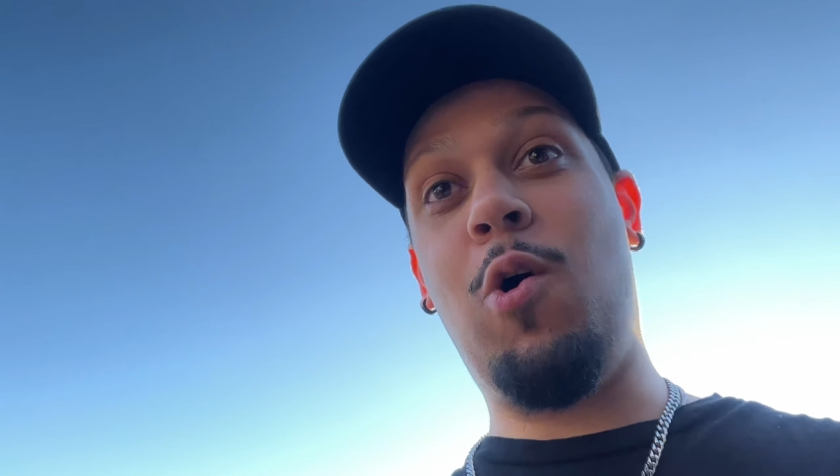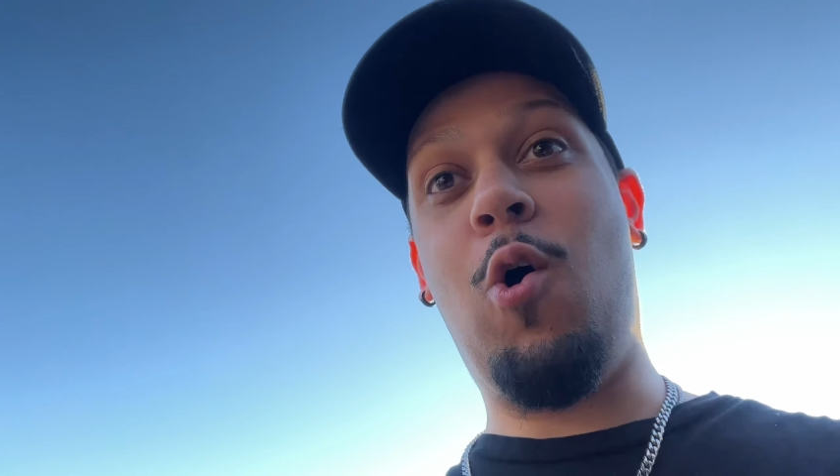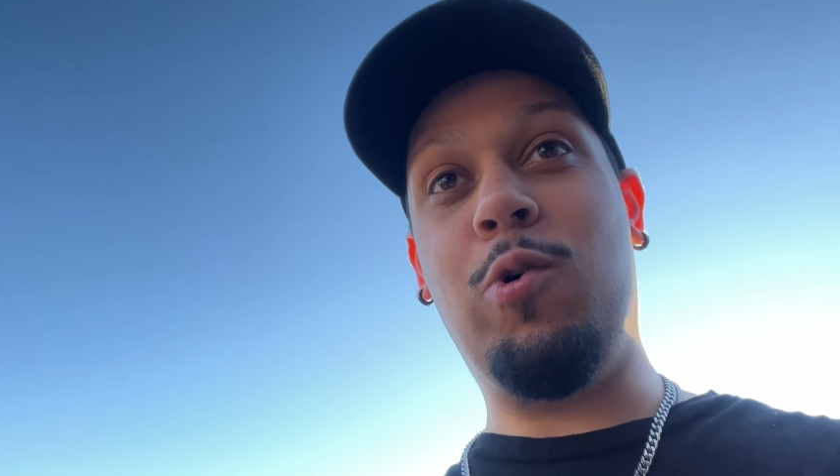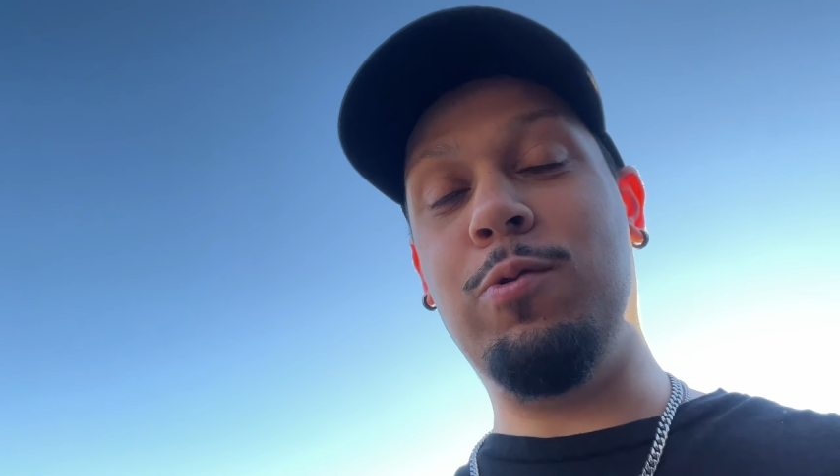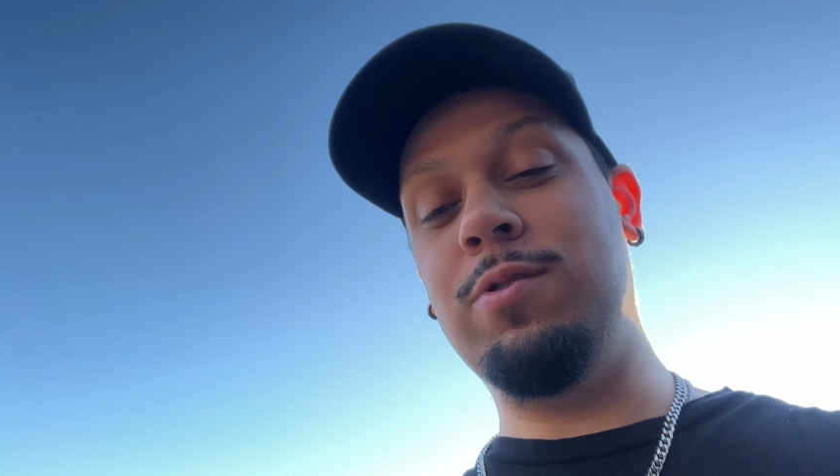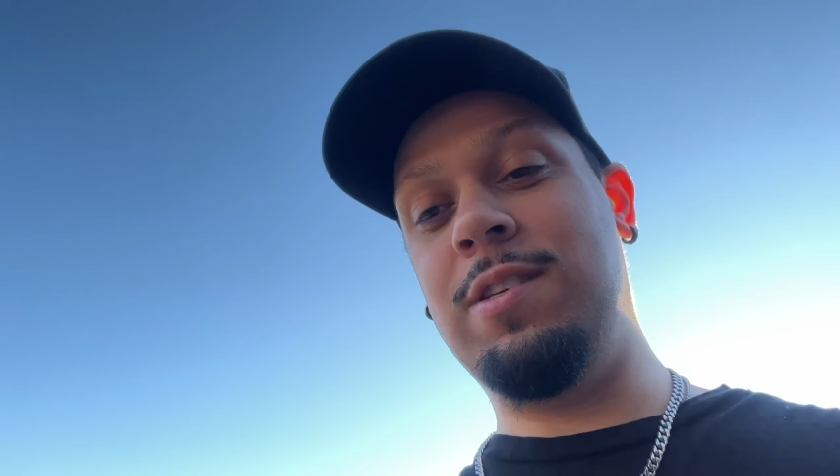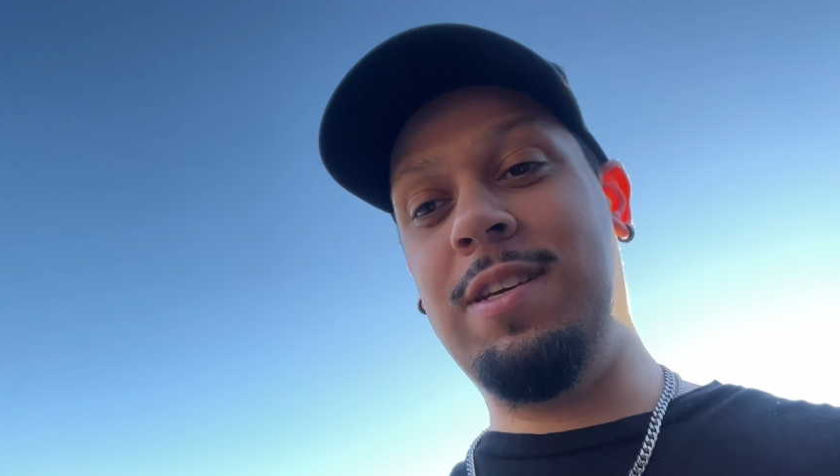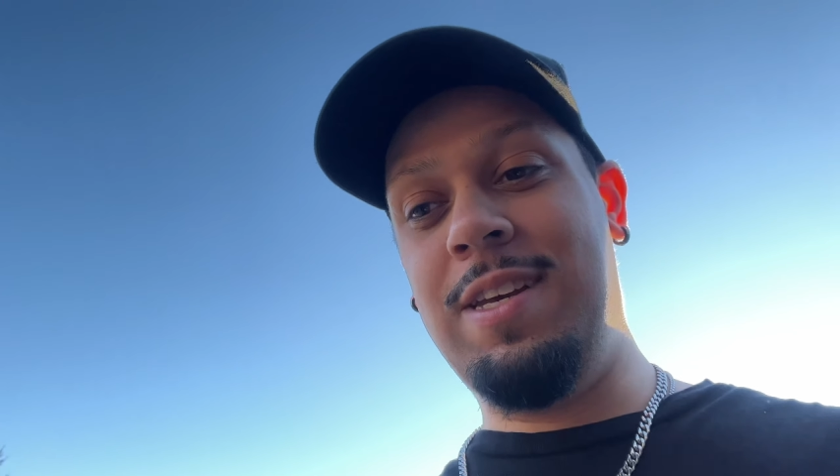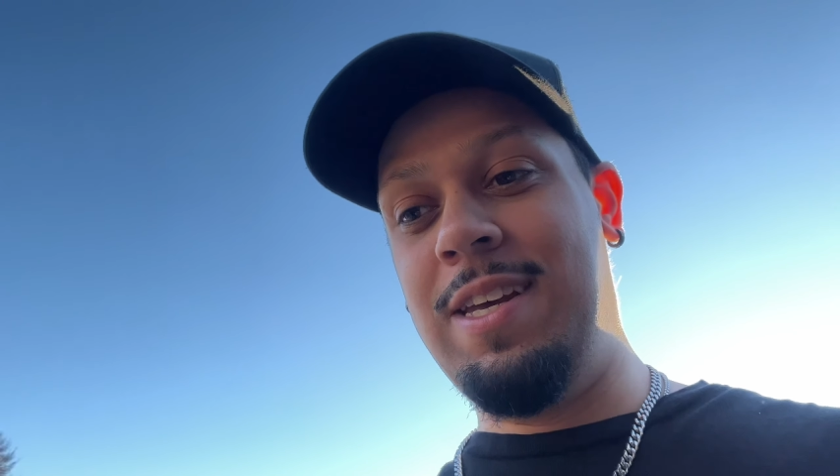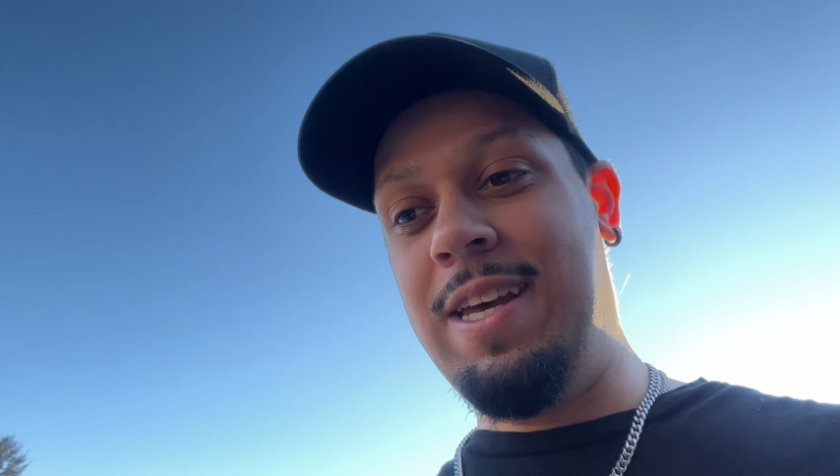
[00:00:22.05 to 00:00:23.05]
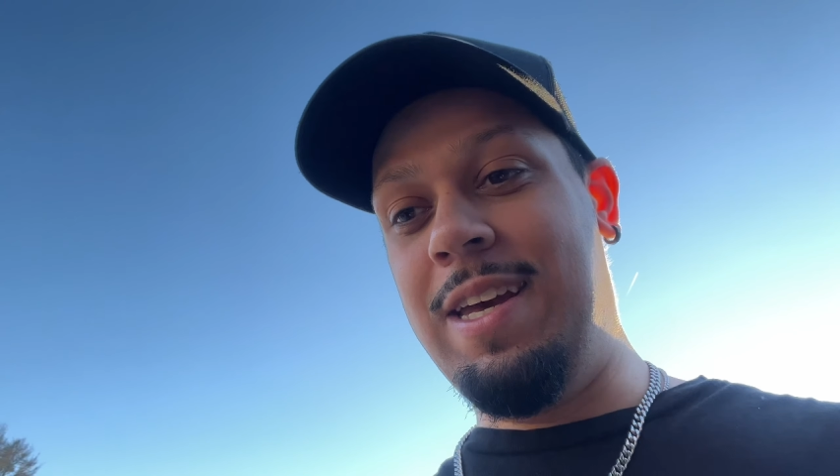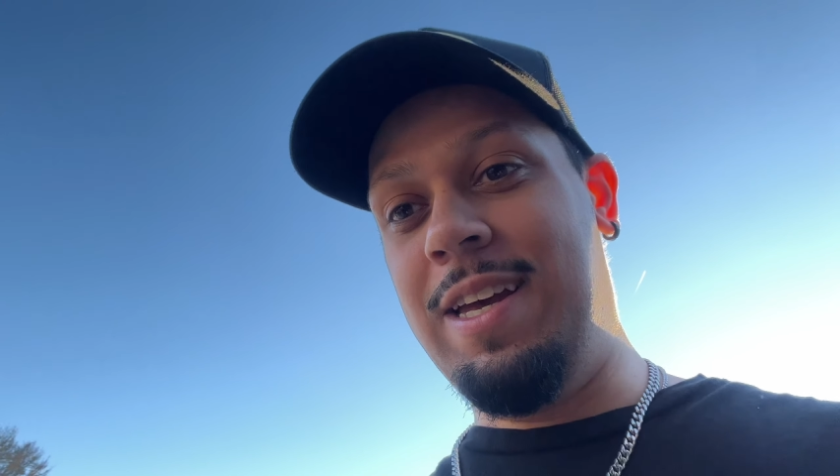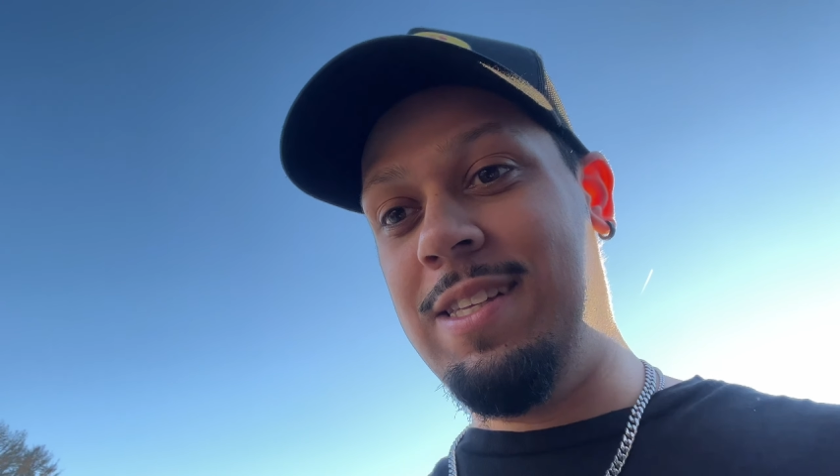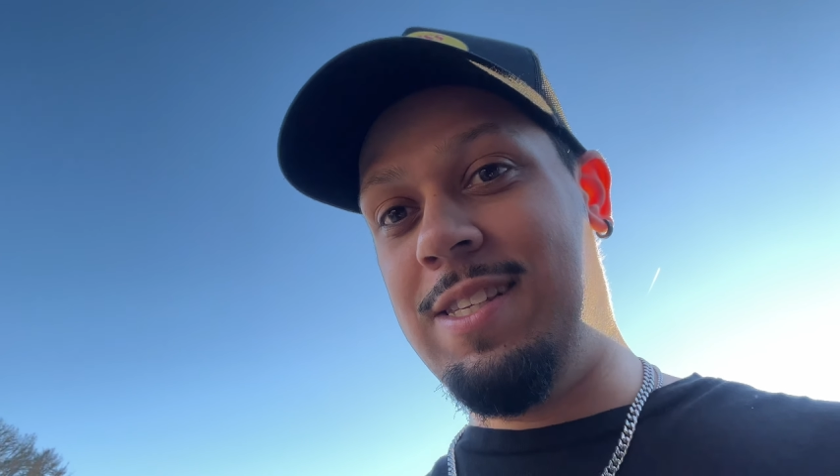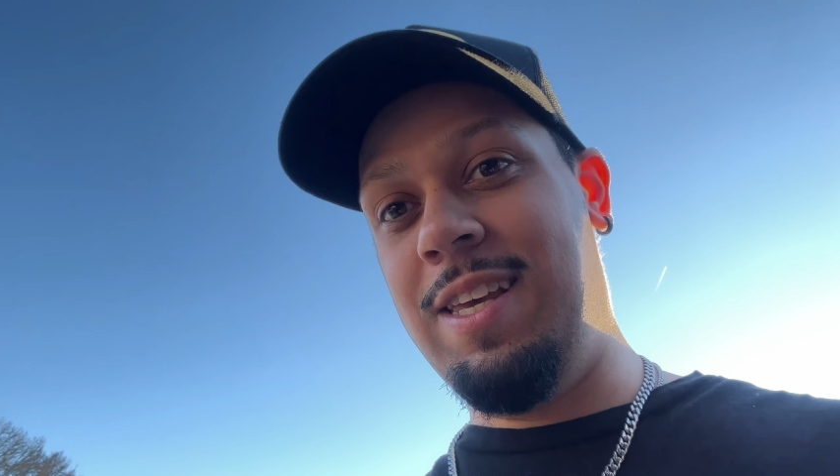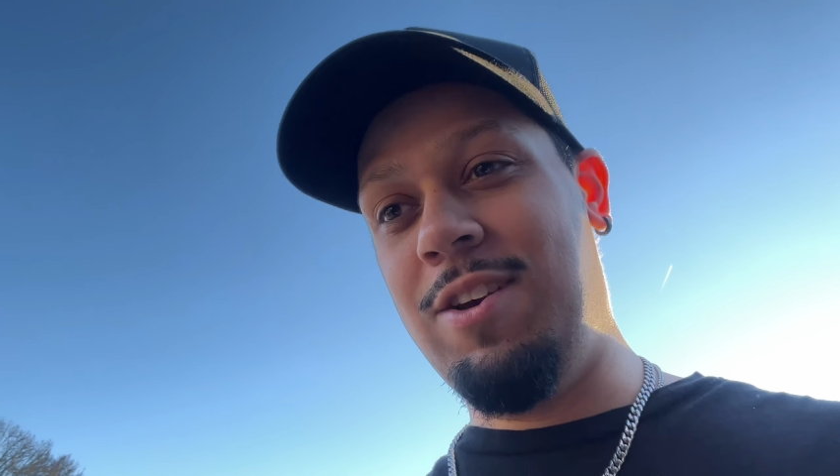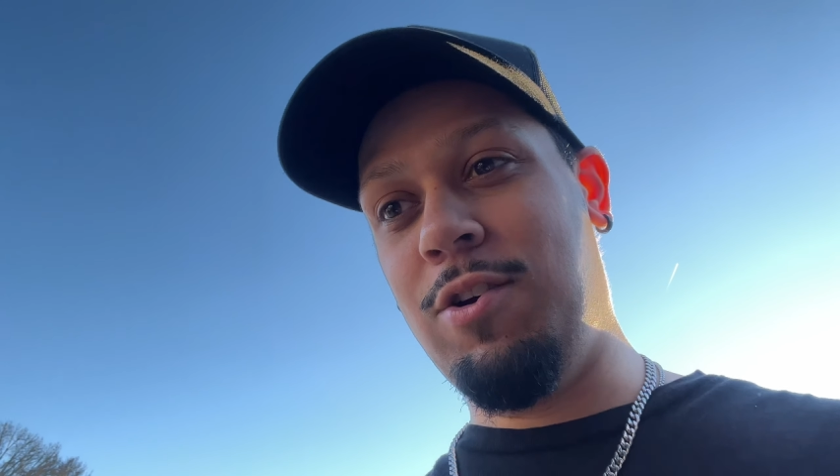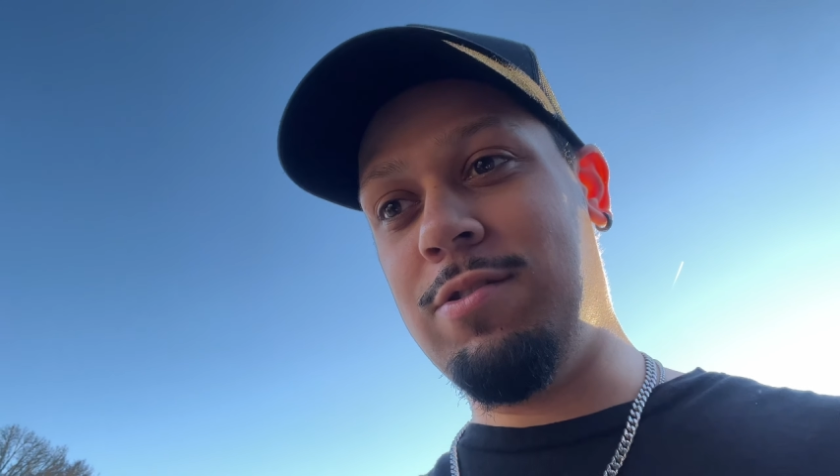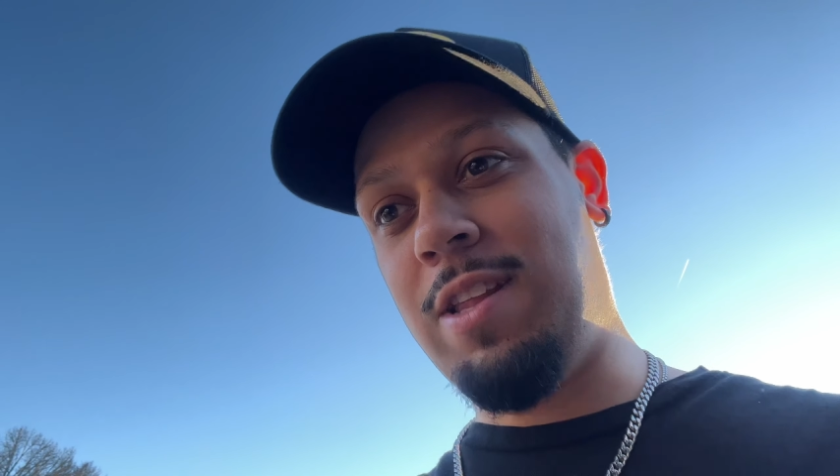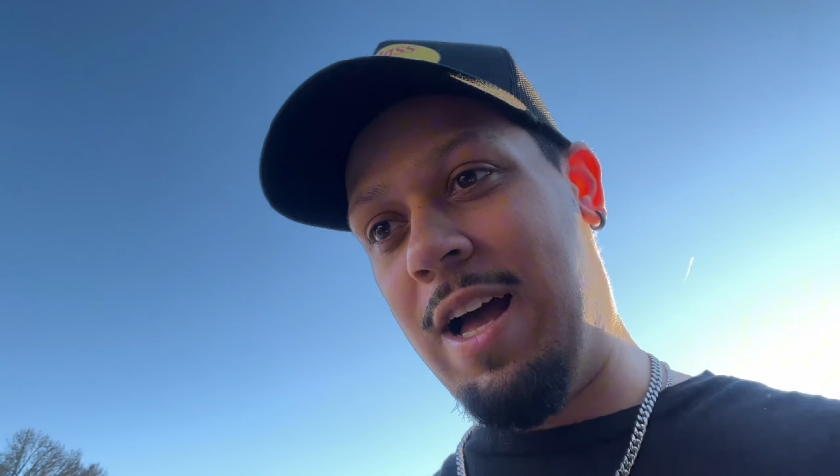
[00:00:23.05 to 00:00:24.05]
holes into
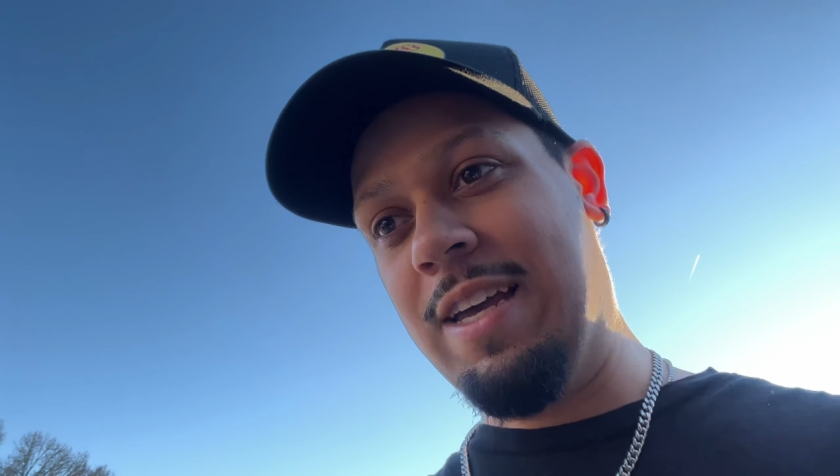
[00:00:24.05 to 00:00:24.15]
your stock